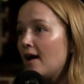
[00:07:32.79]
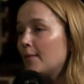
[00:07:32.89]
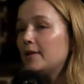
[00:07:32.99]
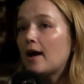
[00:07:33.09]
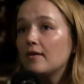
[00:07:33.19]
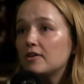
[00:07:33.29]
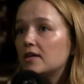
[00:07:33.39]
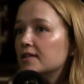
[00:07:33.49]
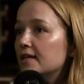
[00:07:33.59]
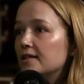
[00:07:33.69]
I mean, I've
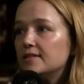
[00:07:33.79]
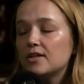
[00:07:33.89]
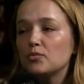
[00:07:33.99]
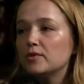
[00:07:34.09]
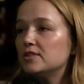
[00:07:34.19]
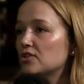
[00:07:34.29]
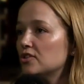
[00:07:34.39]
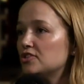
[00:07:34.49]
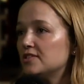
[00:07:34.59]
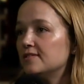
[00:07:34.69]
gone in and done
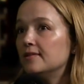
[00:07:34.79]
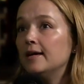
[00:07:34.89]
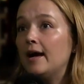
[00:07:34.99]
research and